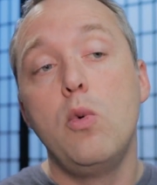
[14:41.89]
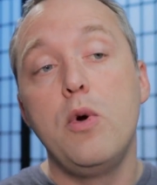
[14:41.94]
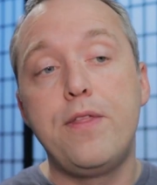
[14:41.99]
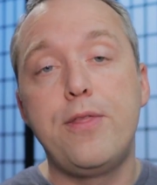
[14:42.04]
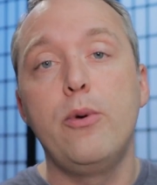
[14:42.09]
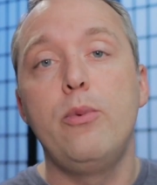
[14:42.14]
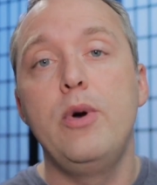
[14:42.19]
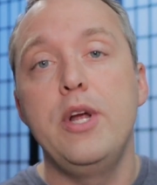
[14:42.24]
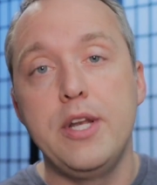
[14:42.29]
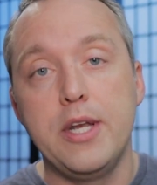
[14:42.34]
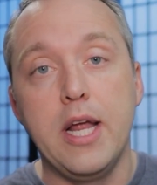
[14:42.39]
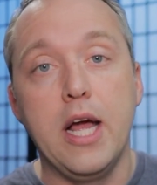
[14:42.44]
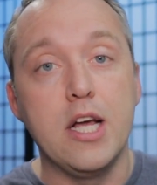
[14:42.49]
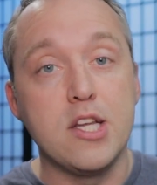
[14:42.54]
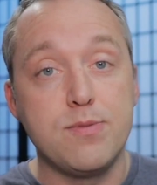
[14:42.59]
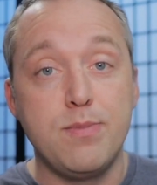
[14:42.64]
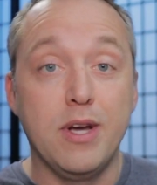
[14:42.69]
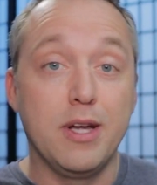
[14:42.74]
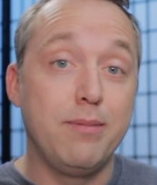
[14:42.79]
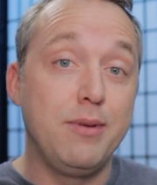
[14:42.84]
with the written
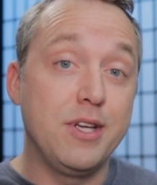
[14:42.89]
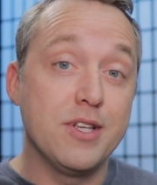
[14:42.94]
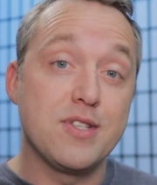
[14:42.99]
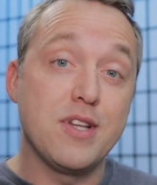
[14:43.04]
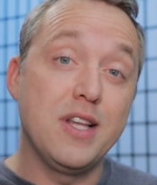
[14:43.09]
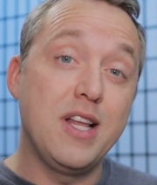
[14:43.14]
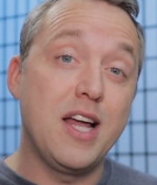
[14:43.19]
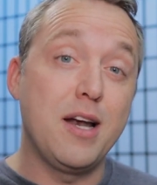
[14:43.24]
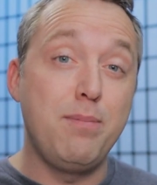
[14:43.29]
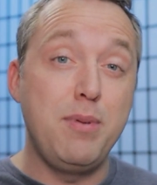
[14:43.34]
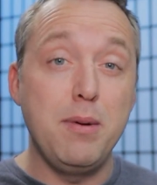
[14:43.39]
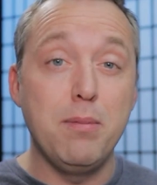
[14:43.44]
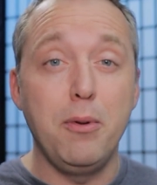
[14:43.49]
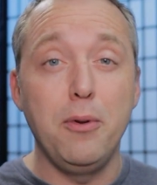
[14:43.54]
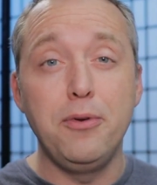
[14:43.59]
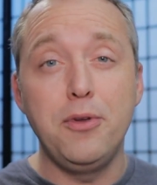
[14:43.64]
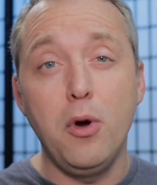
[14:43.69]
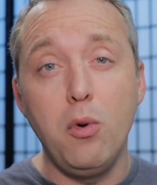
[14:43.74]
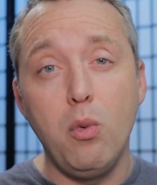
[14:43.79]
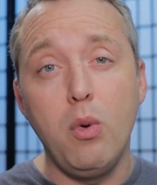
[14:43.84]
aspect because a lot of
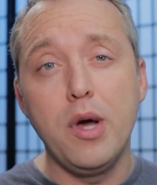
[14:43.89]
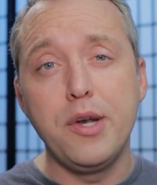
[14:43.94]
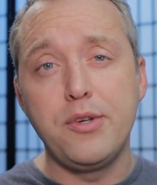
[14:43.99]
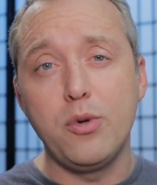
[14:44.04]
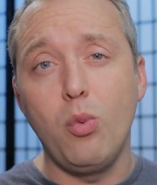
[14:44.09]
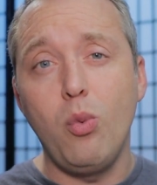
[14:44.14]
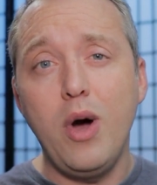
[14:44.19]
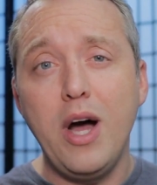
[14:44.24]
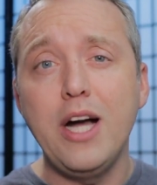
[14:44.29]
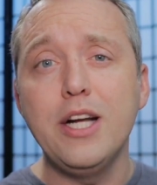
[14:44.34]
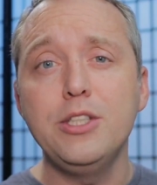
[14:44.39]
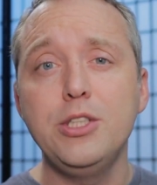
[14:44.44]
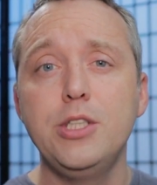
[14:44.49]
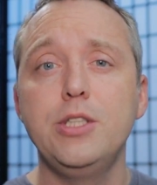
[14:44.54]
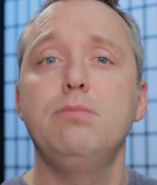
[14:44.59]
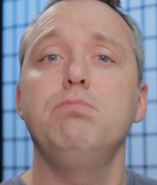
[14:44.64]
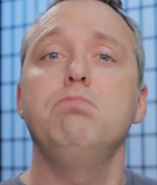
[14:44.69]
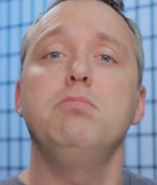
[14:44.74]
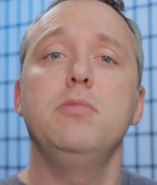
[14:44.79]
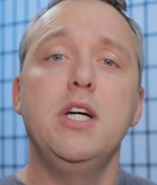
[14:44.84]
people don't want to
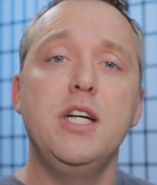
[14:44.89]
watch